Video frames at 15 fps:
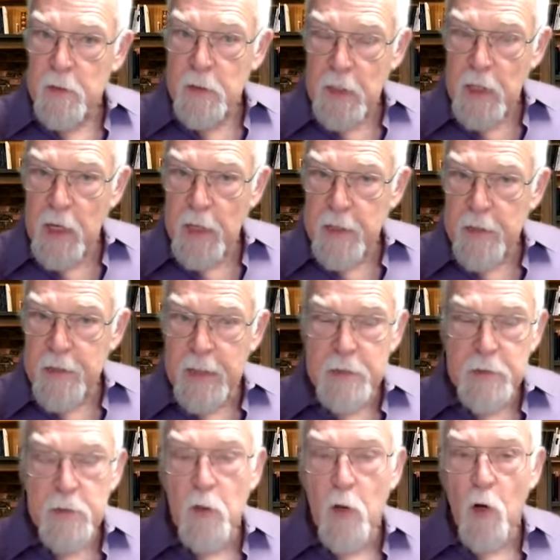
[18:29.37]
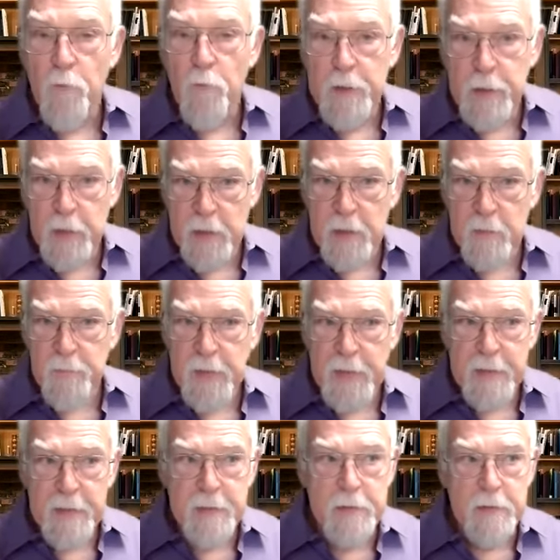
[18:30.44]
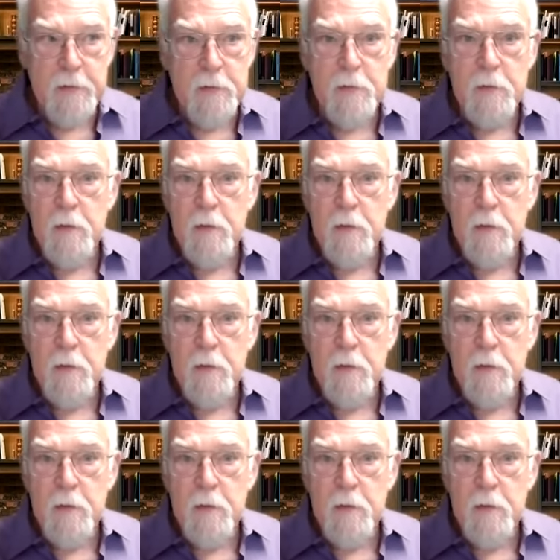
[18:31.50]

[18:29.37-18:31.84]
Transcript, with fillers: to kind of that's a redundant piece